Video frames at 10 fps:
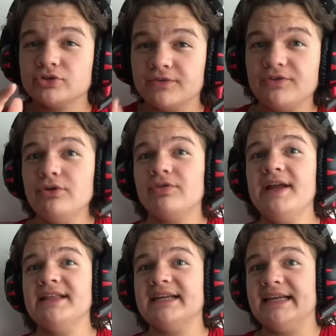if you
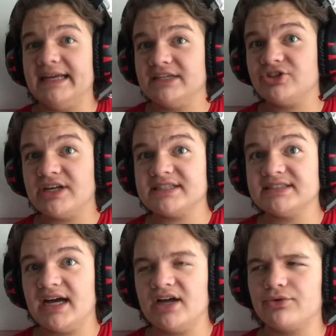think that he is Jason
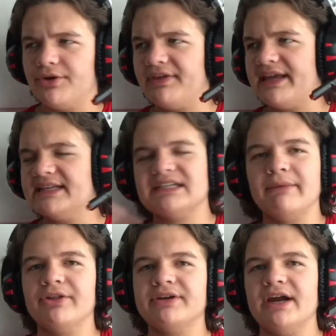Todd or you think he's some
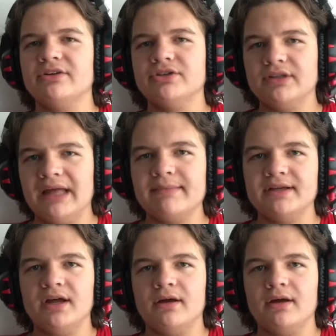other character, let me know